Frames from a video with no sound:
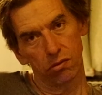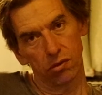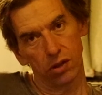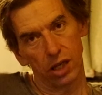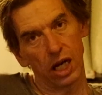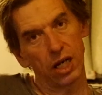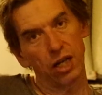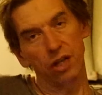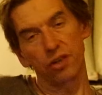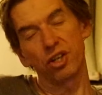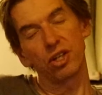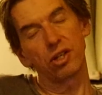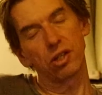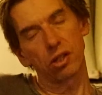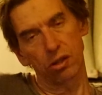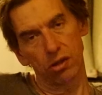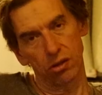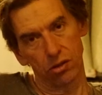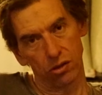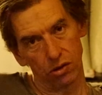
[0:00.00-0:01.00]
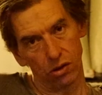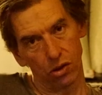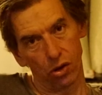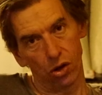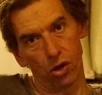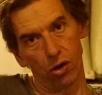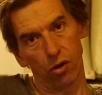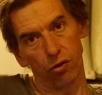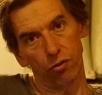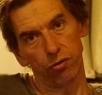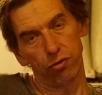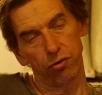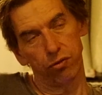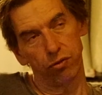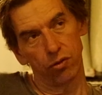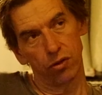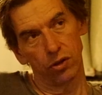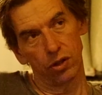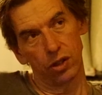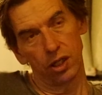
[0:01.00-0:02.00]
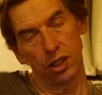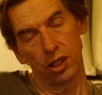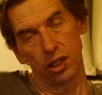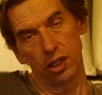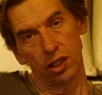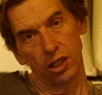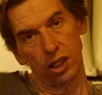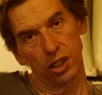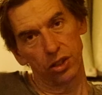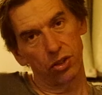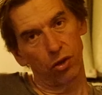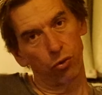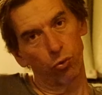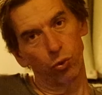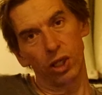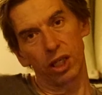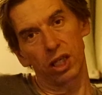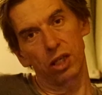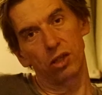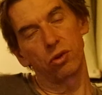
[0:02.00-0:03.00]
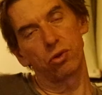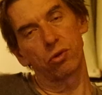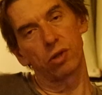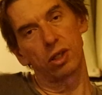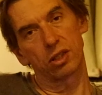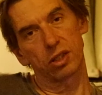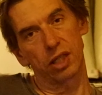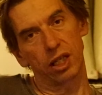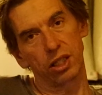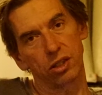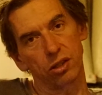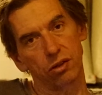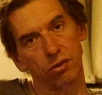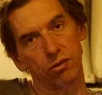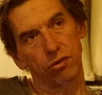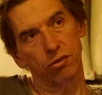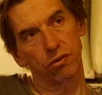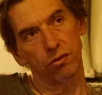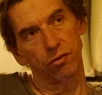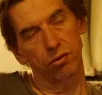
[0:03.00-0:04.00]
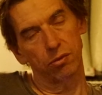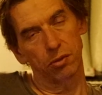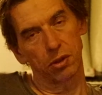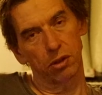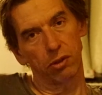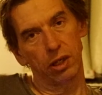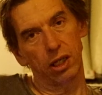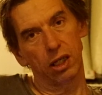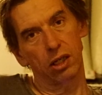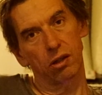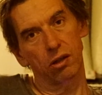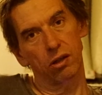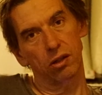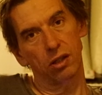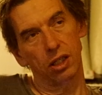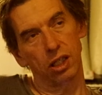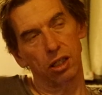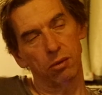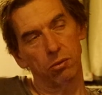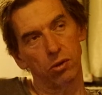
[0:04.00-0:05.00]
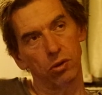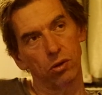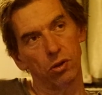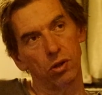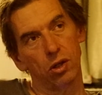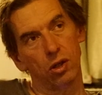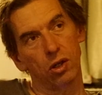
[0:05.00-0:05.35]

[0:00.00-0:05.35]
edition of, it's not really a new translation from the Greek and the Hebrew